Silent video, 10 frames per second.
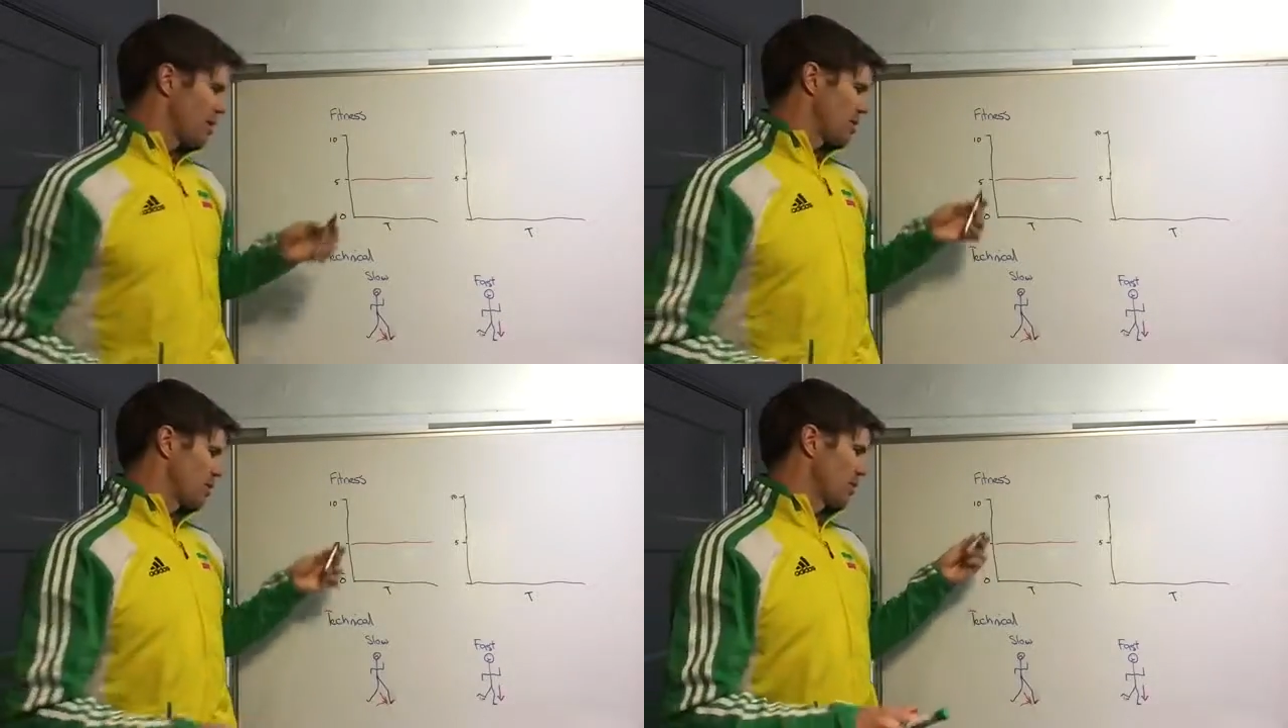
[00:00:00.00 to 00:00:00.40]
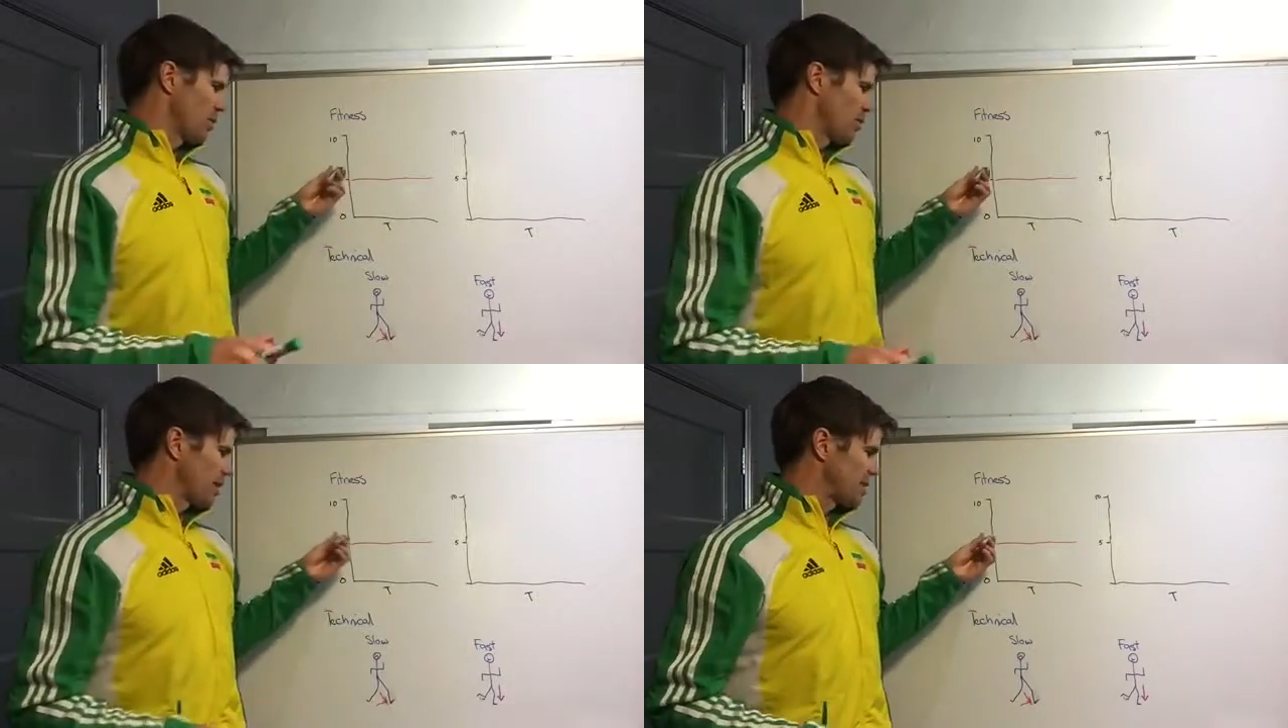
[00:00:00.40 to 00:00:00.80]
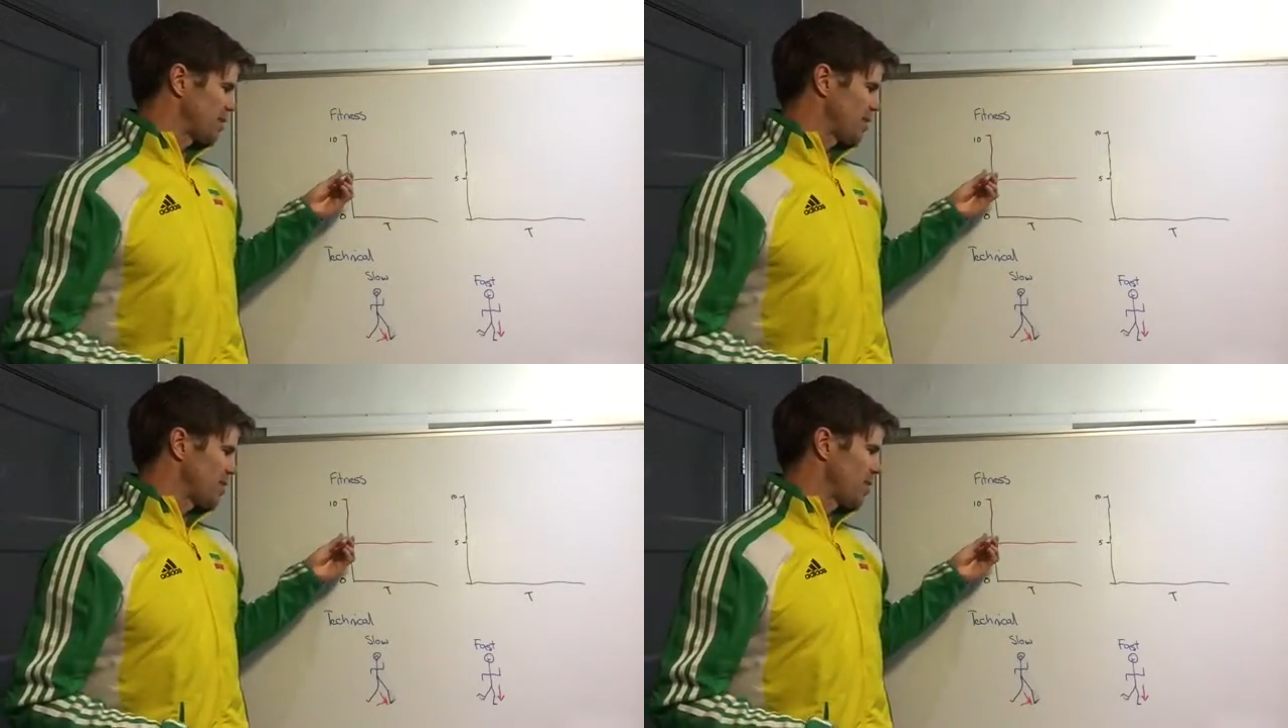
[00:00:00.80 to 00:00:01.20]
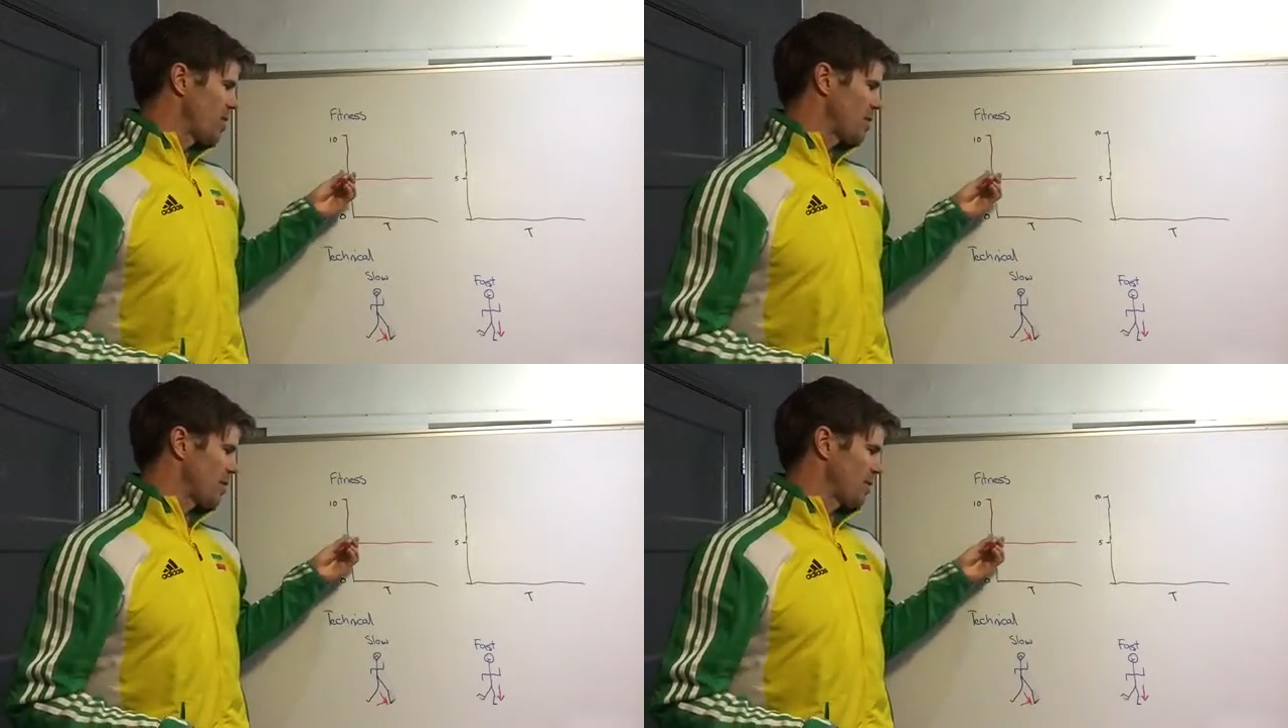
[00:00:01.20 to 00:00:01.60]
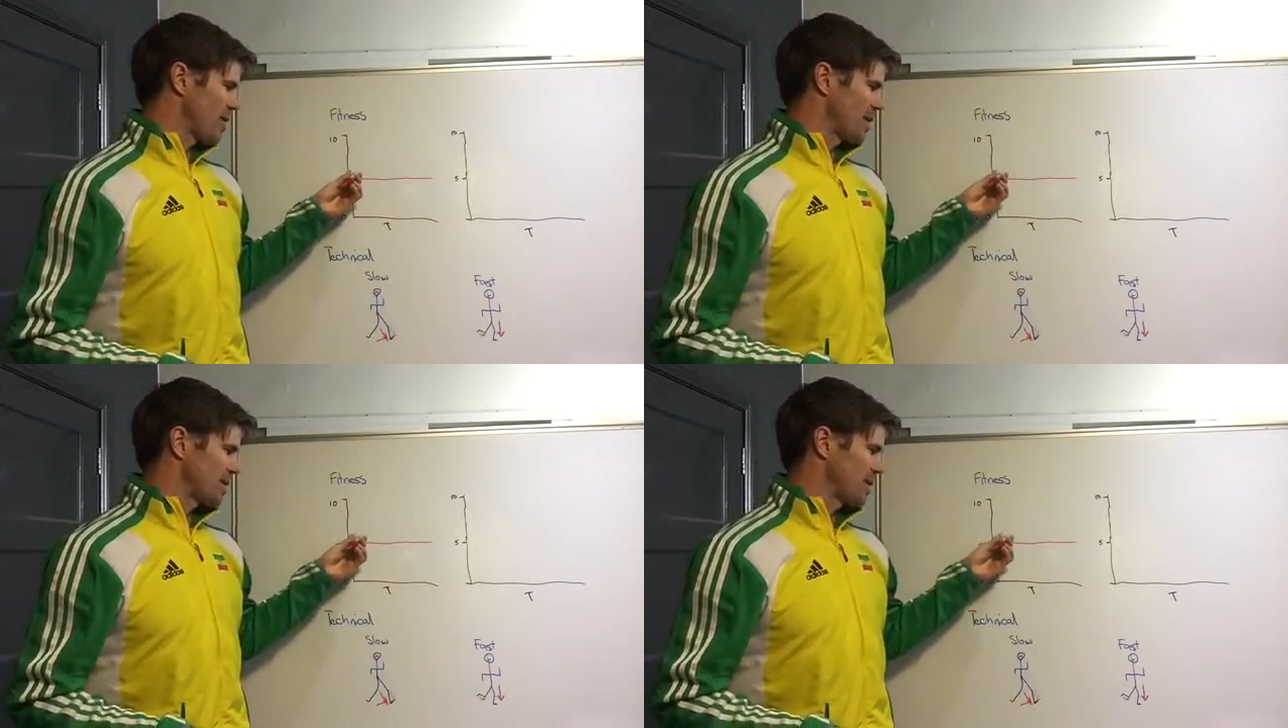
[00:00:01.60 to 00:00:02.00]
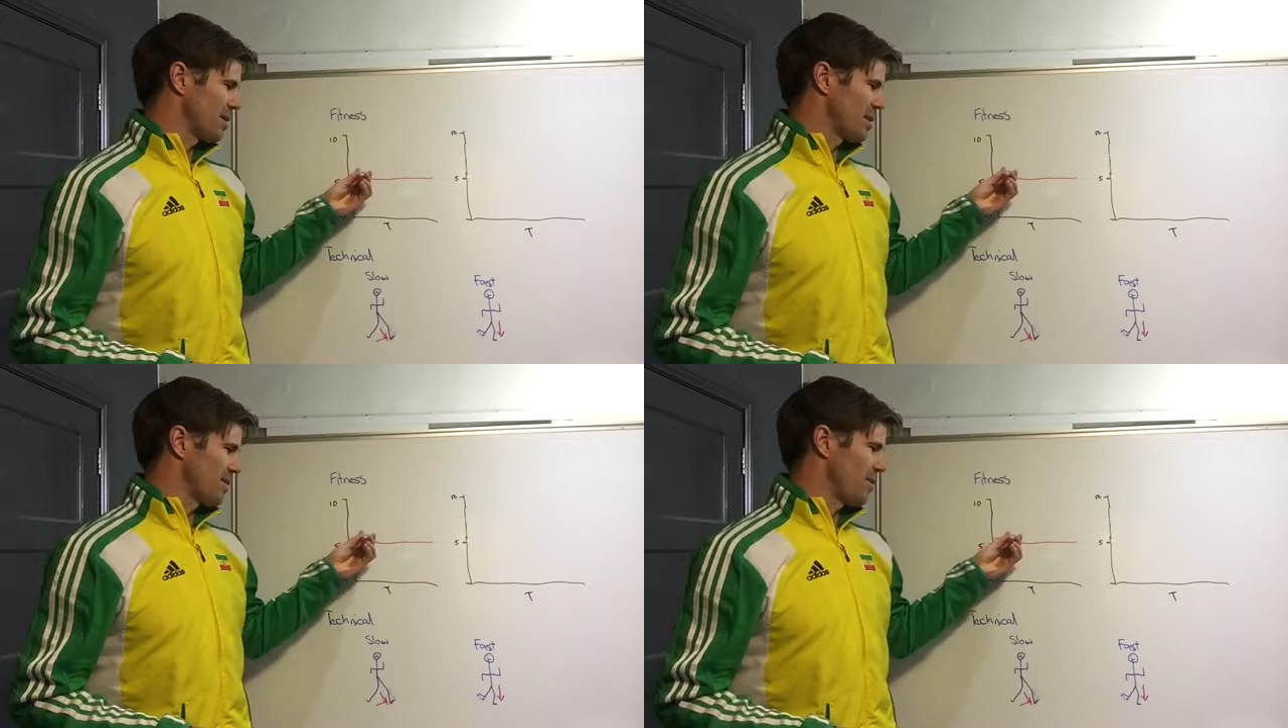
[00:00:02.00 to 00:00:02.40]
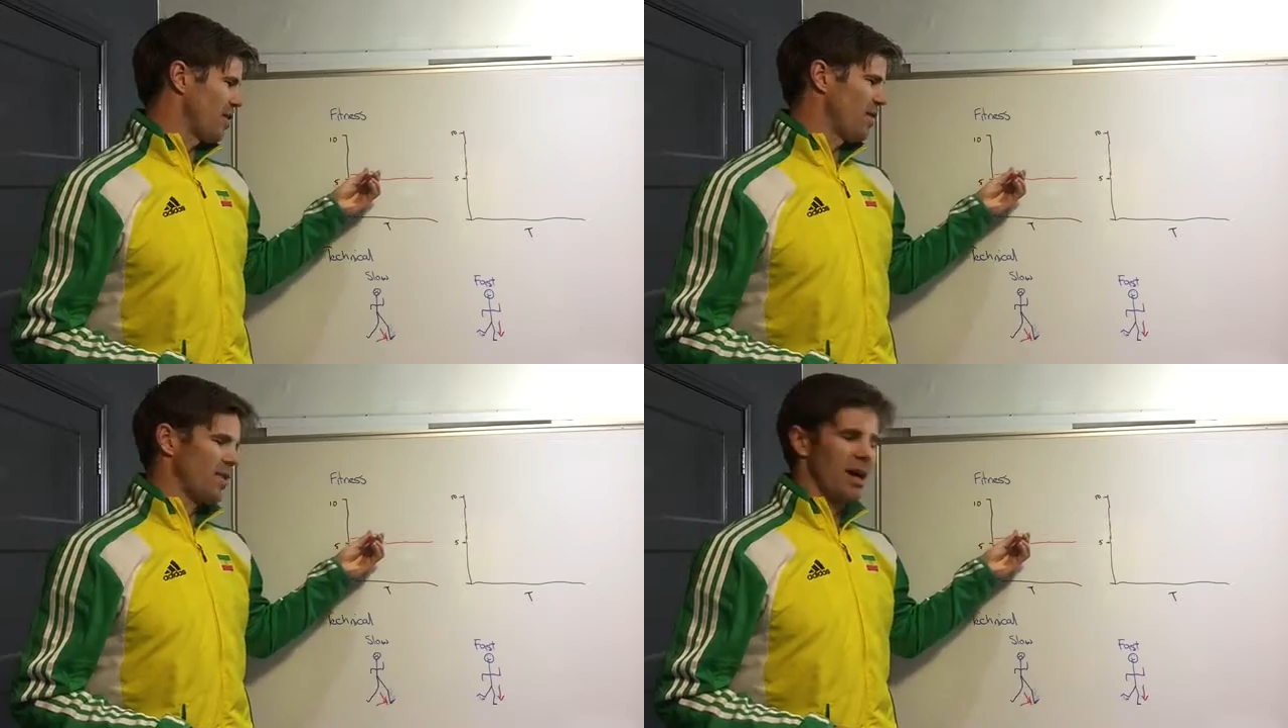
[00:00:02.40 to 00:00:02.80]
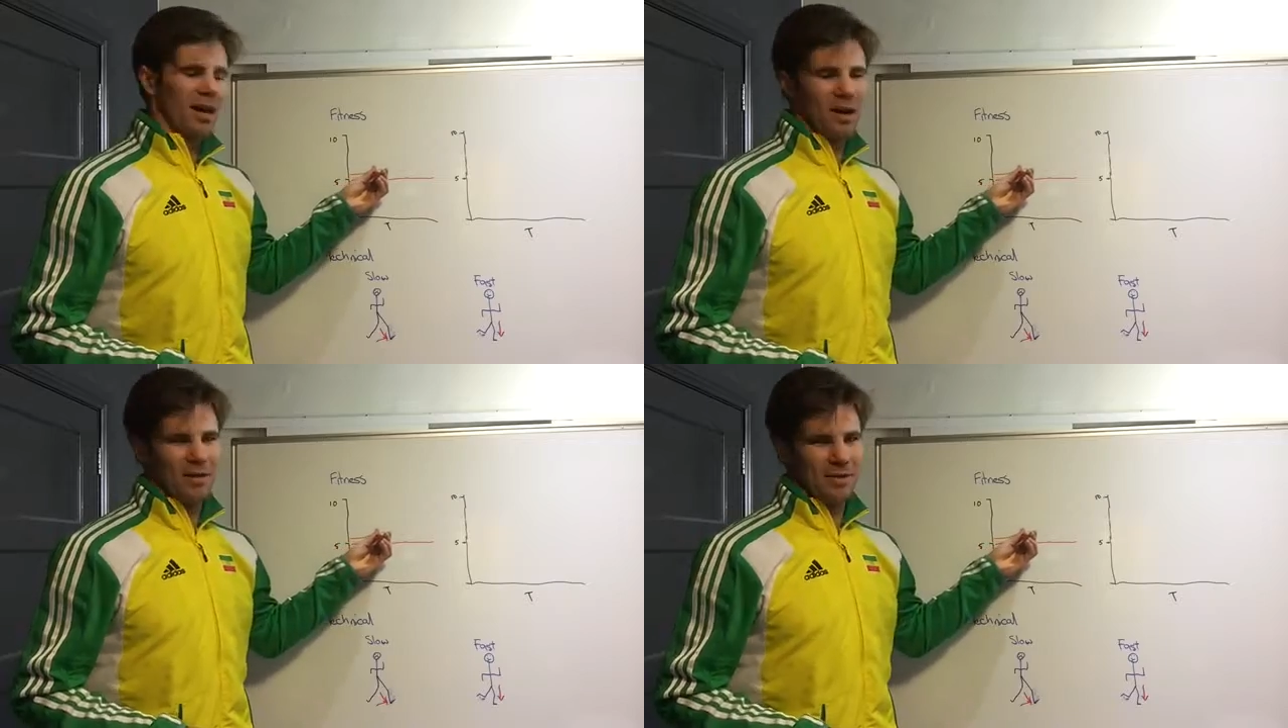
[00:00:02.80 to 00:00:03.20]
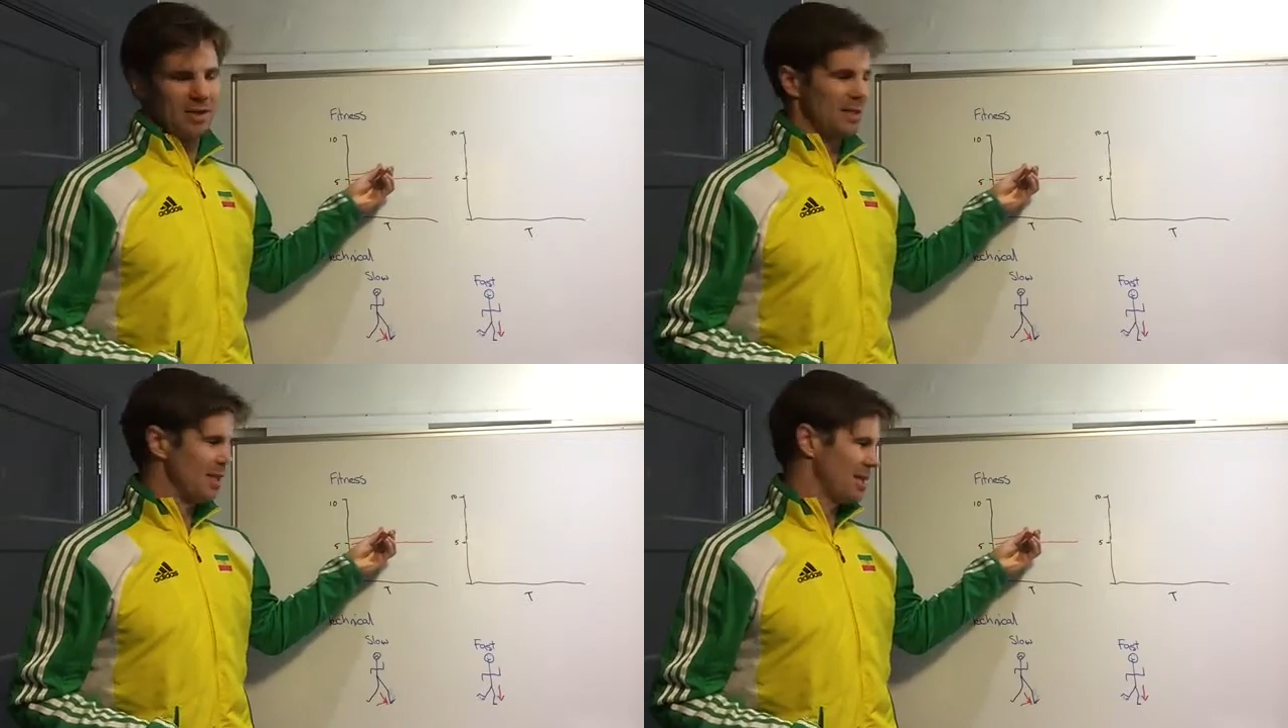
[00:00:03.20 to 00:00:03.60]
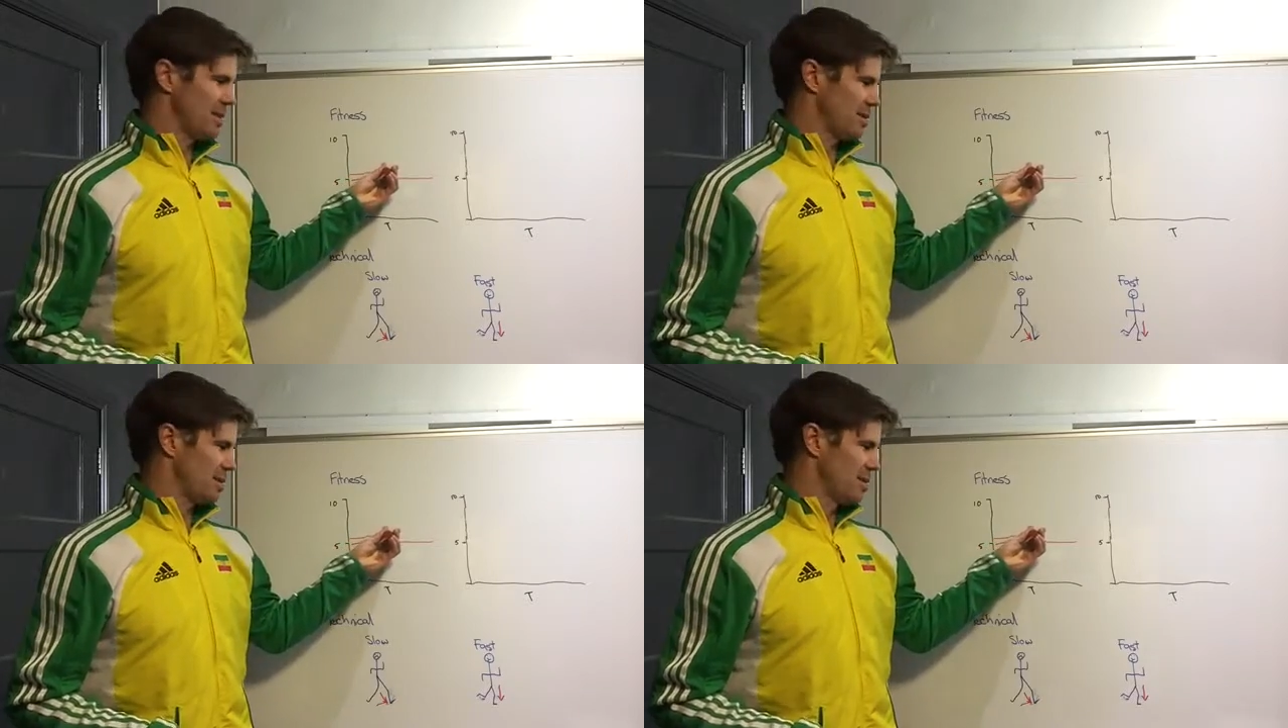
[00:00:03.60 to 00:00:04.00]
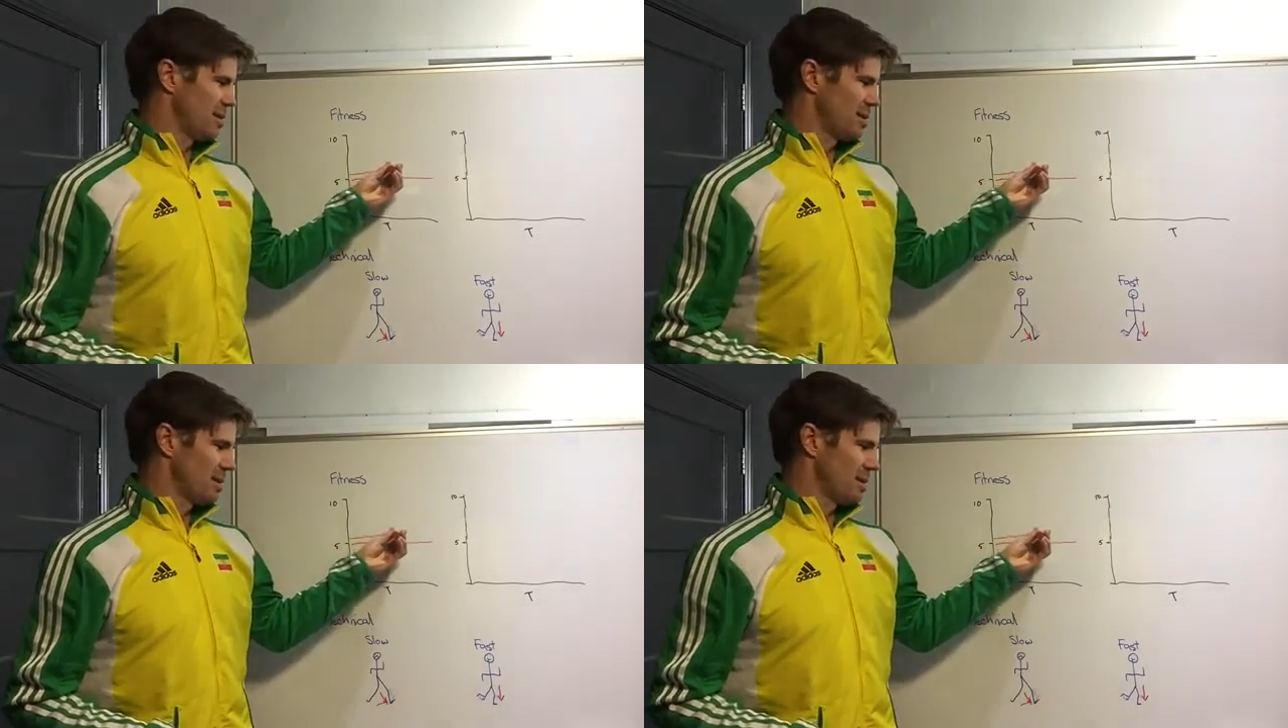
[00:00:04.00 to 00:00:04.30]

all the rest of it, and you might be able to race it like a 5.5, a 6,